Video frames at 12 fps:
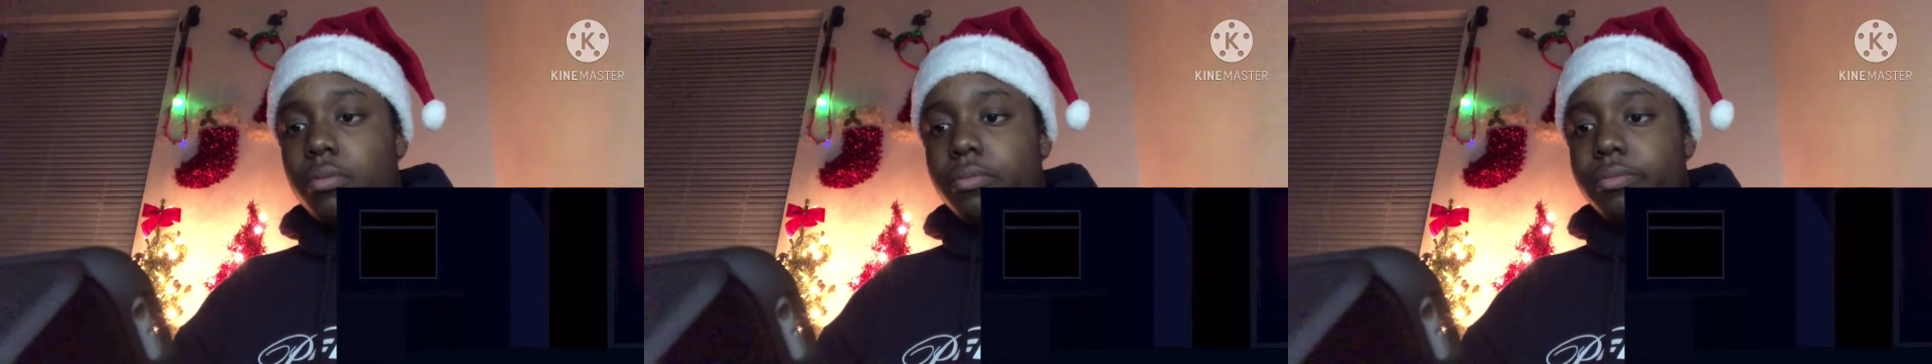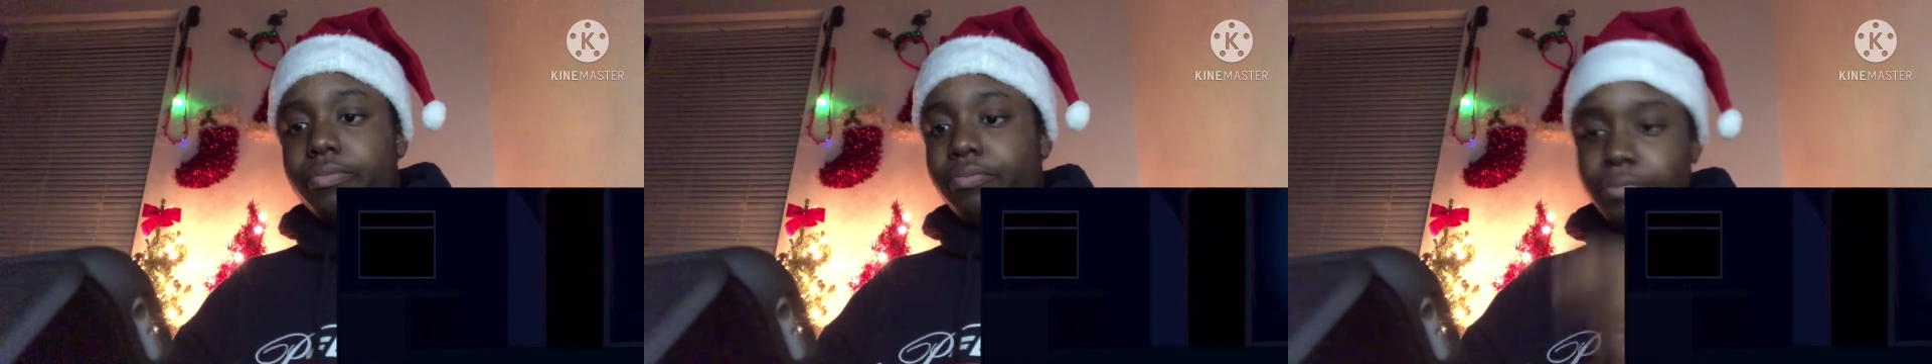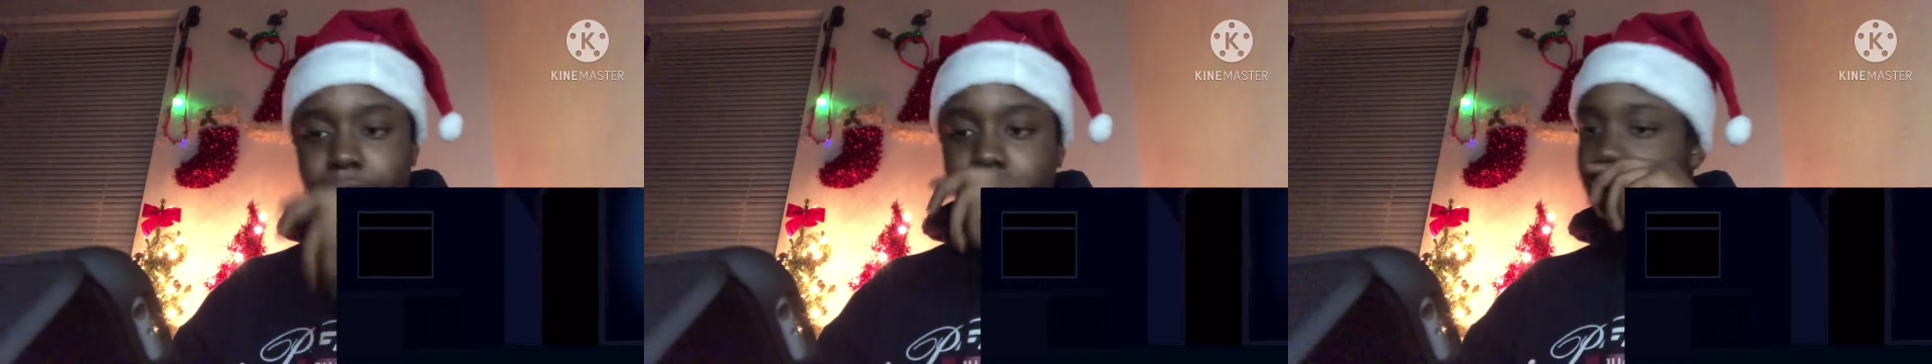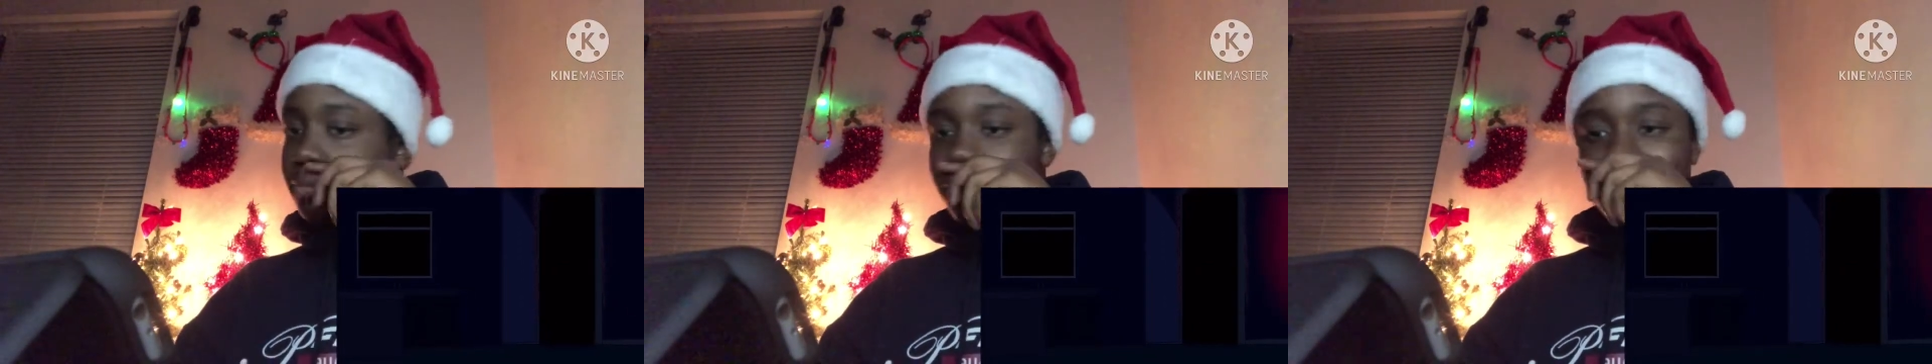as
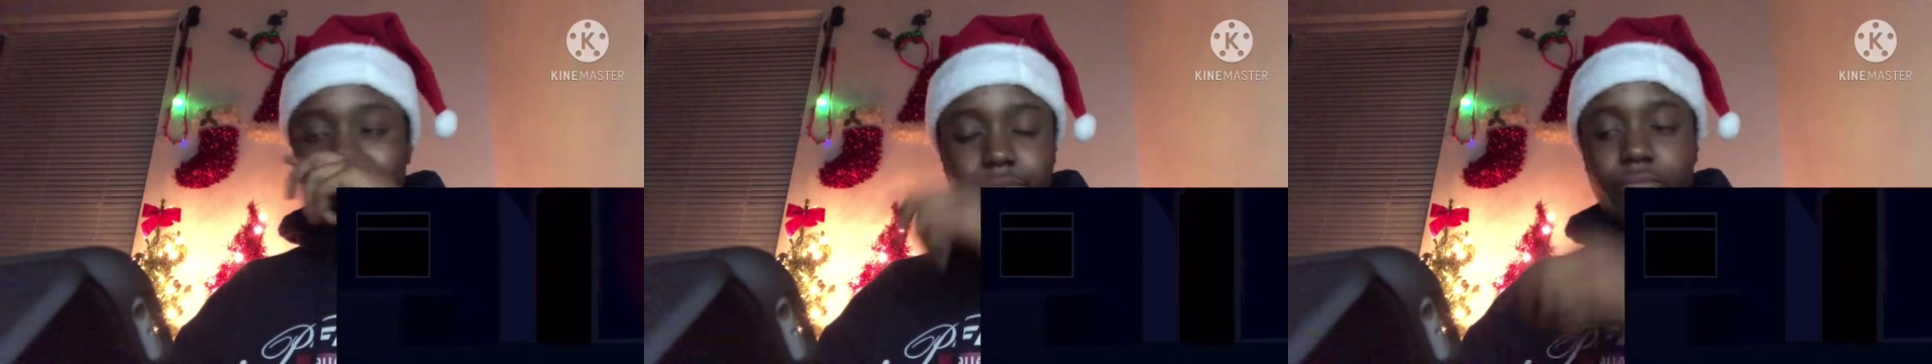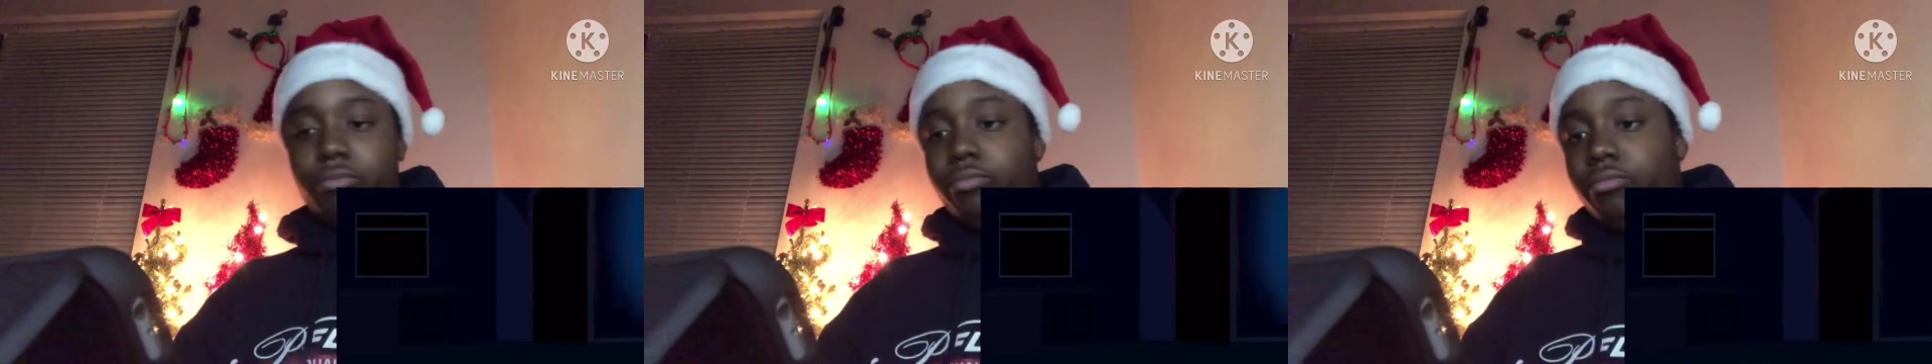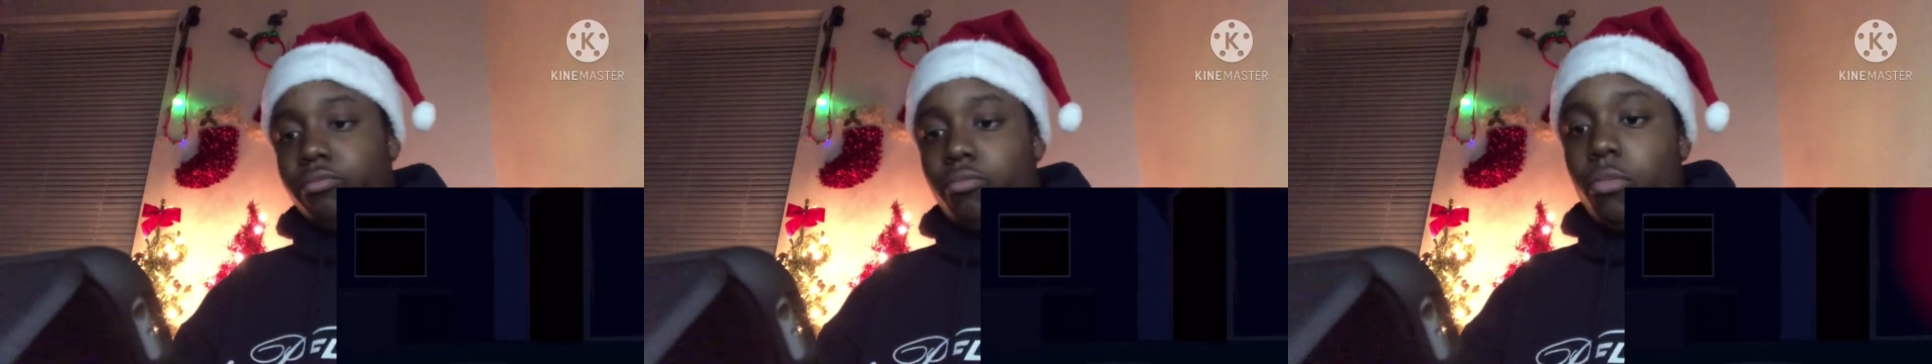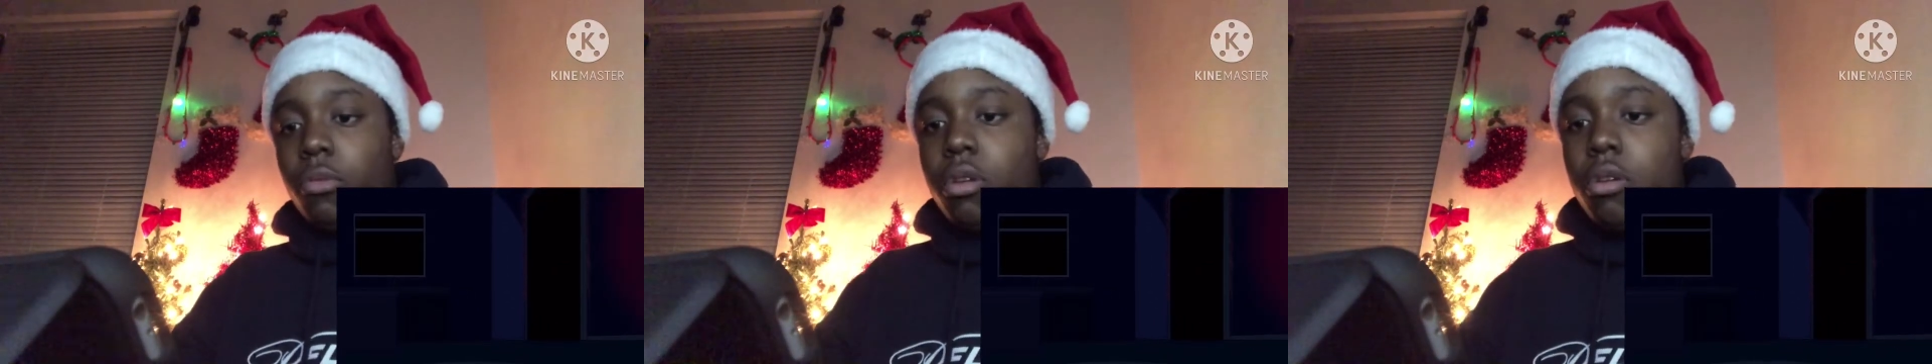determined after the police
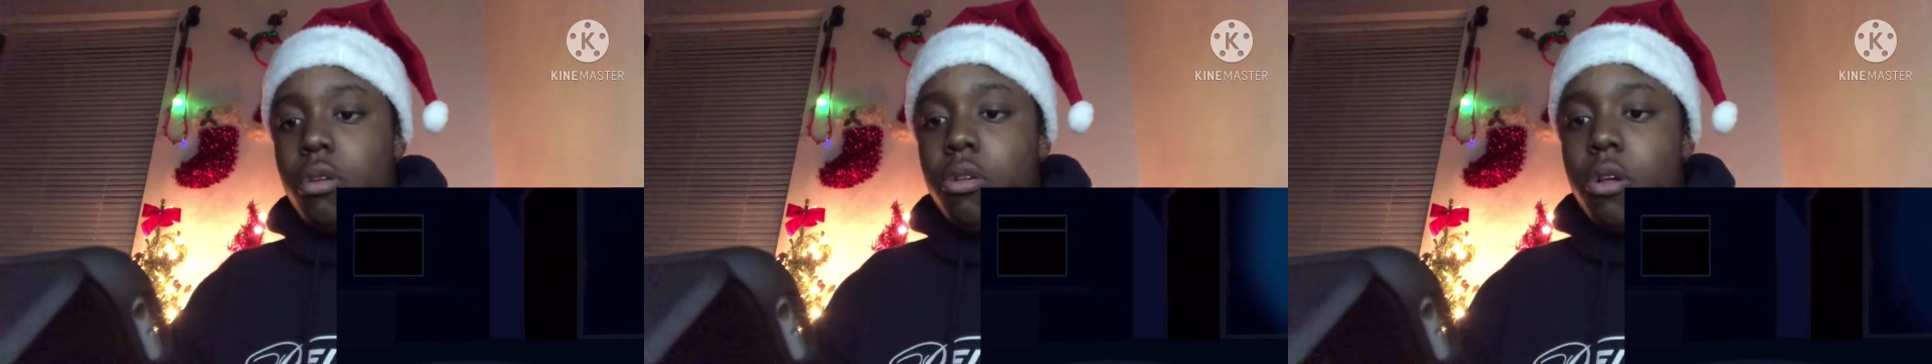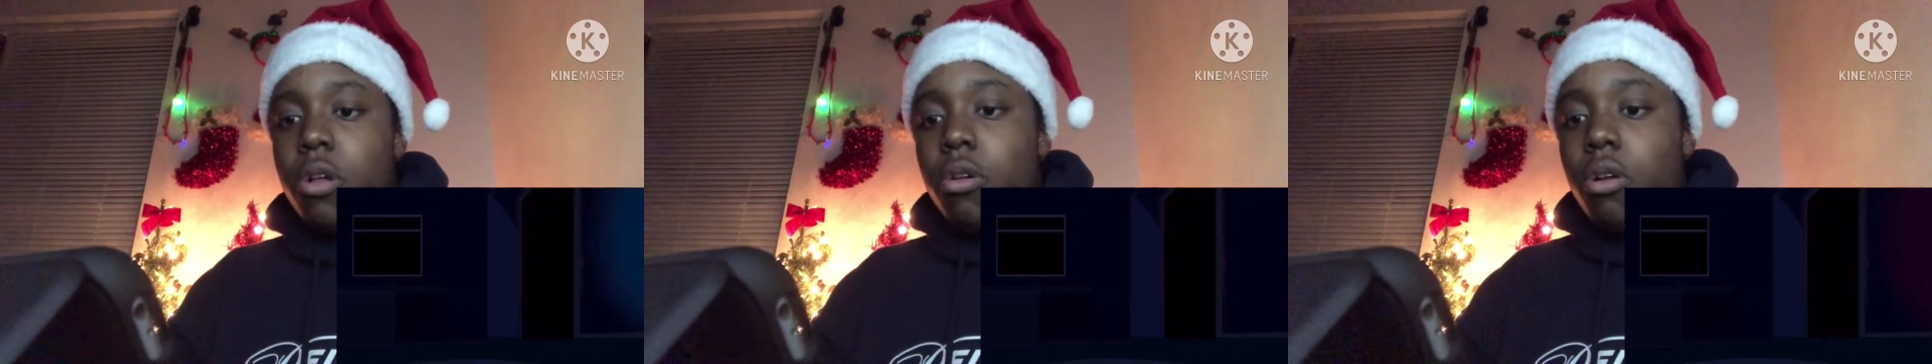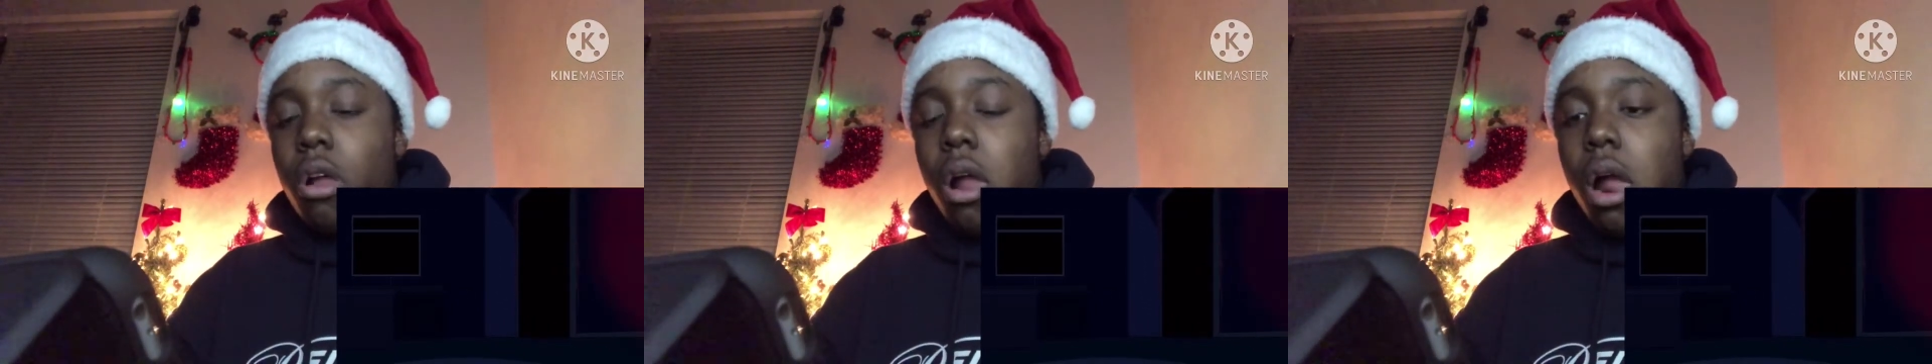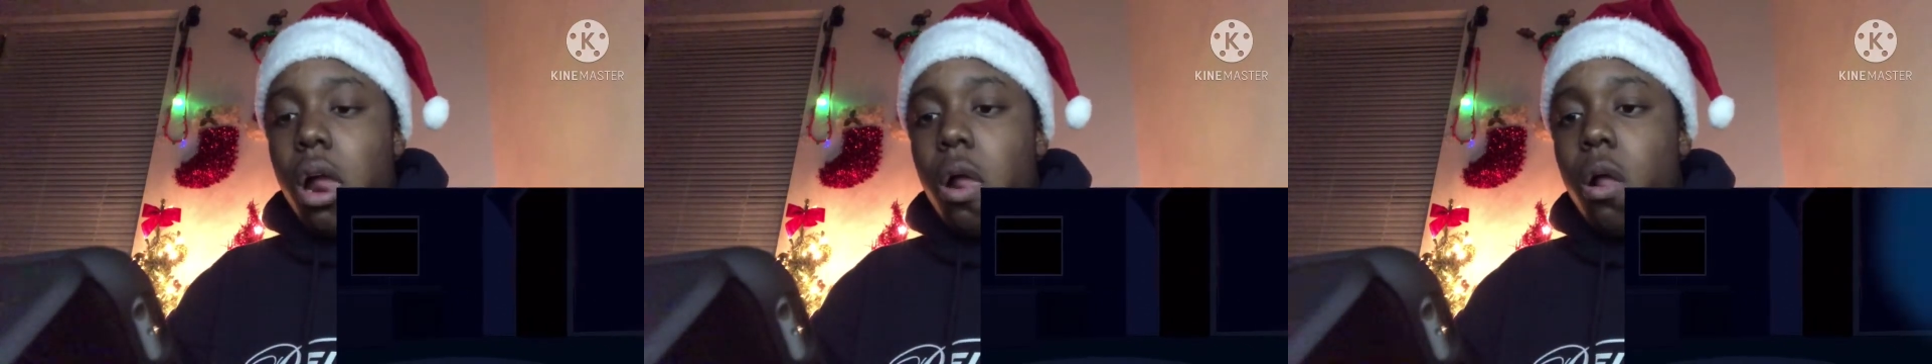conducted a thorough
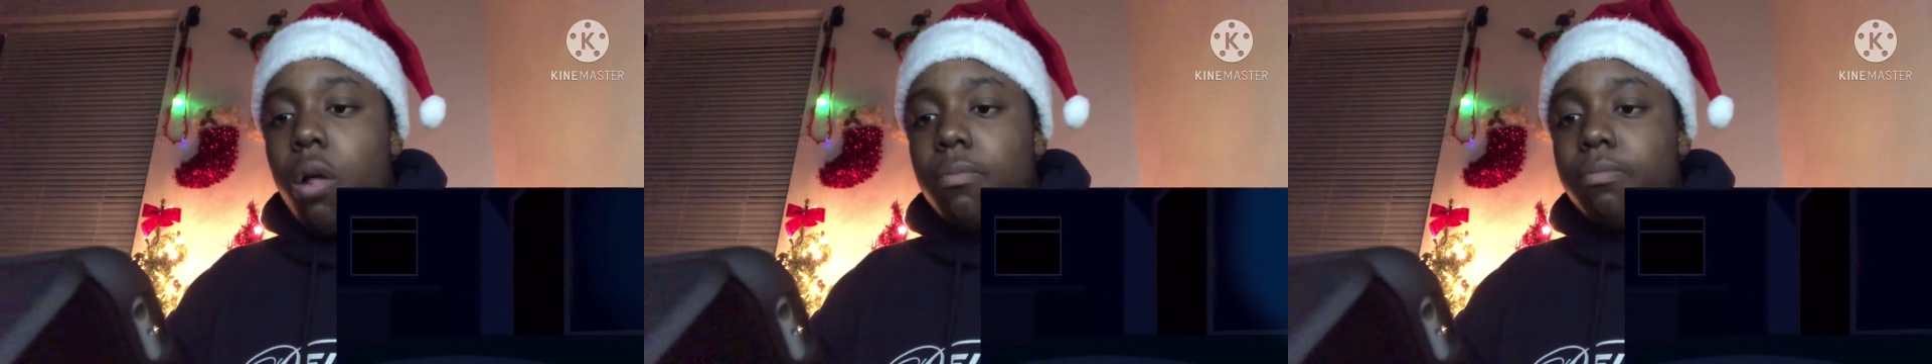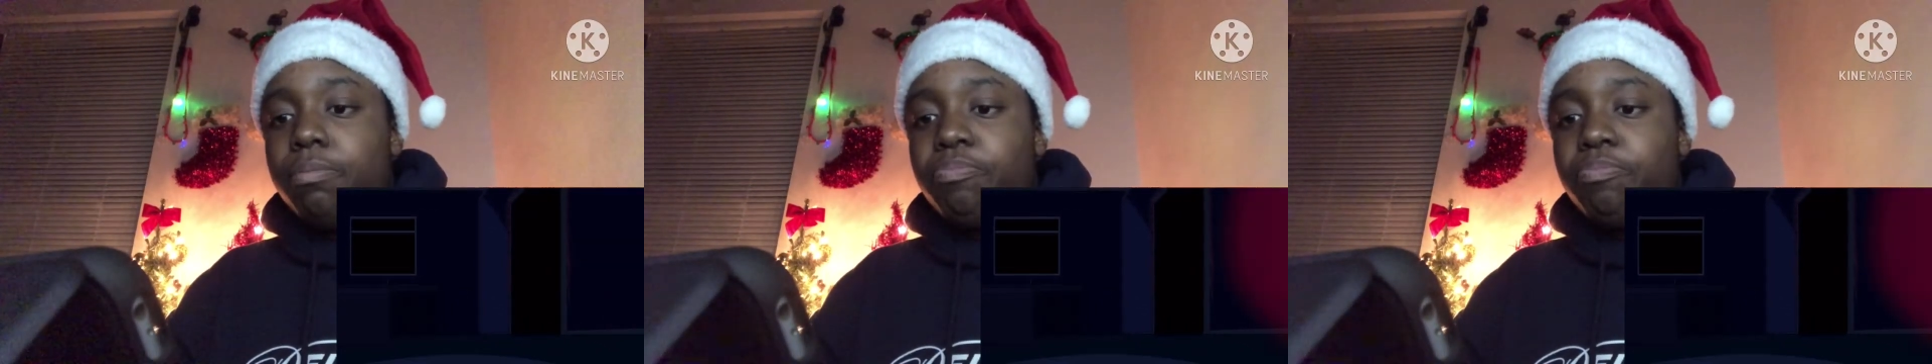investigation of the